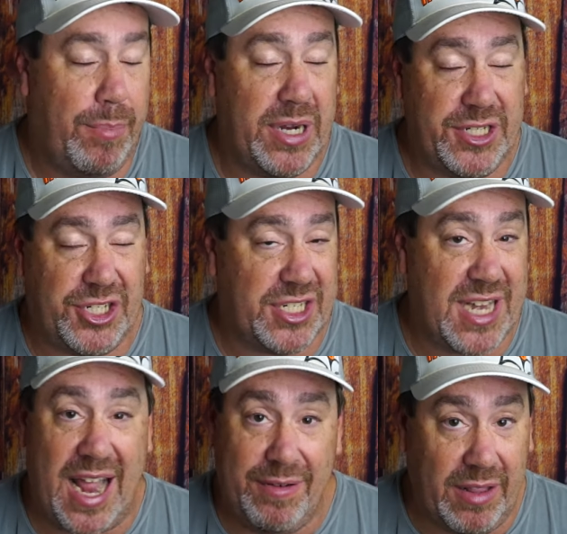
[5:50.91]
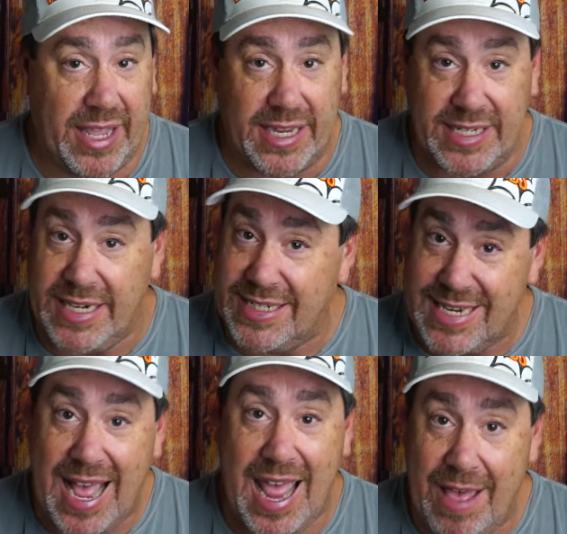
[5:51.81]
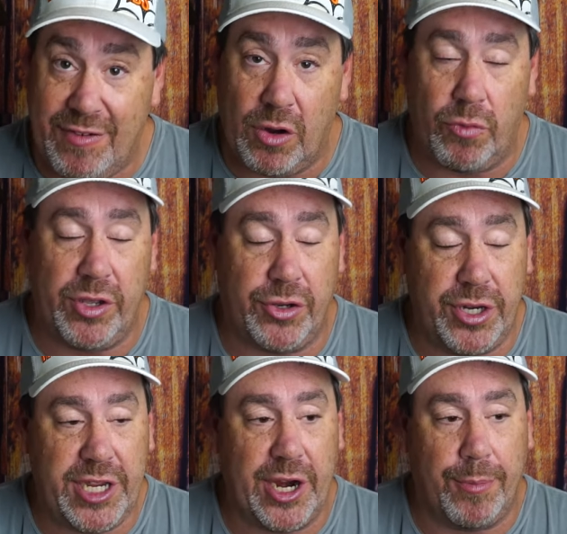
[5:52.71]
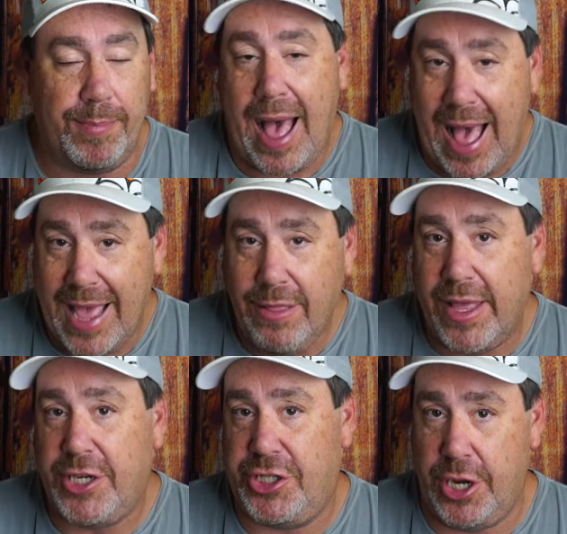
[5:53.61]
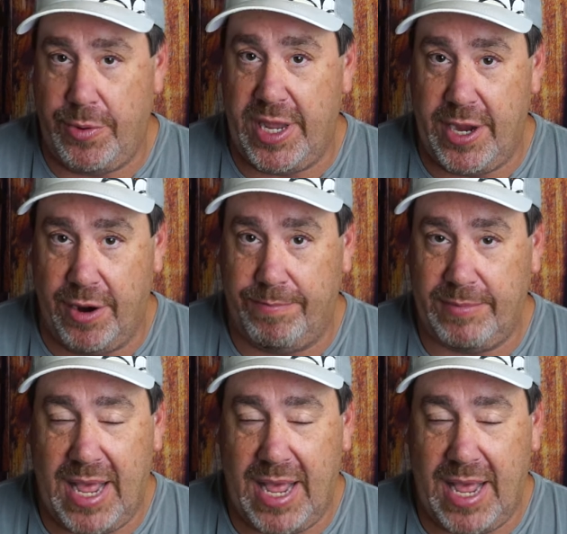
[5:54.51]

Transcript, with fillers: But it's just not, like I said, he's not having a real good year. I like Joey here.